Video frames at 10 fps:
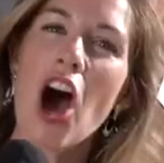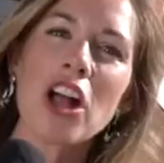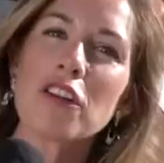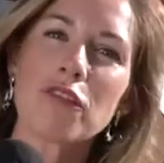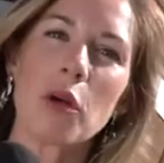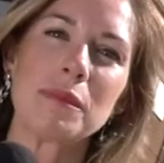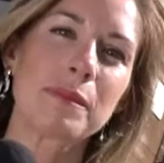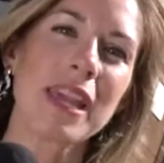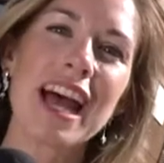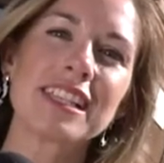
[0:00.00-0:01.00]
All of
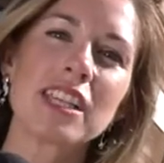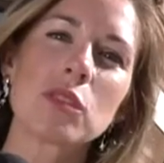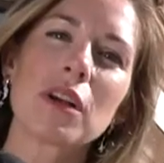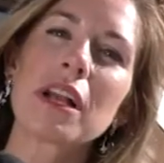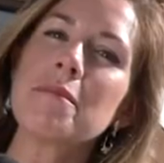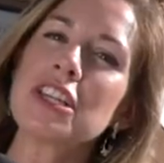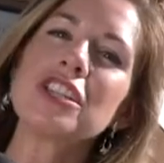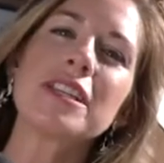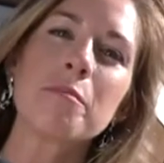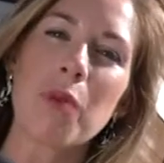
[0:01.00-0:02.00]
Rome's piazzas were
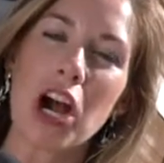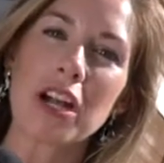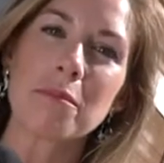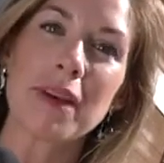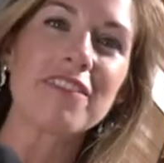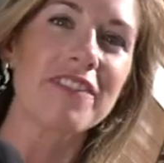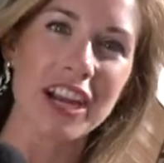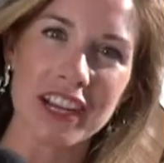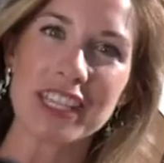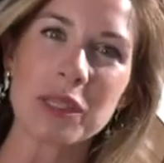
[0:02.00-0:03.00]
commissioned in part by
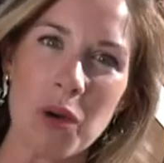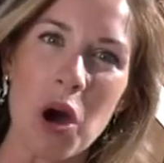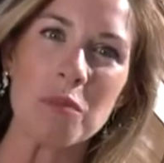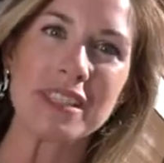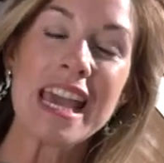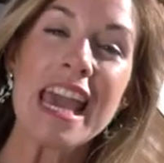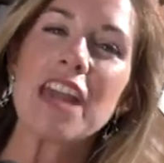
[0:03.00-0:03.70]
various popes.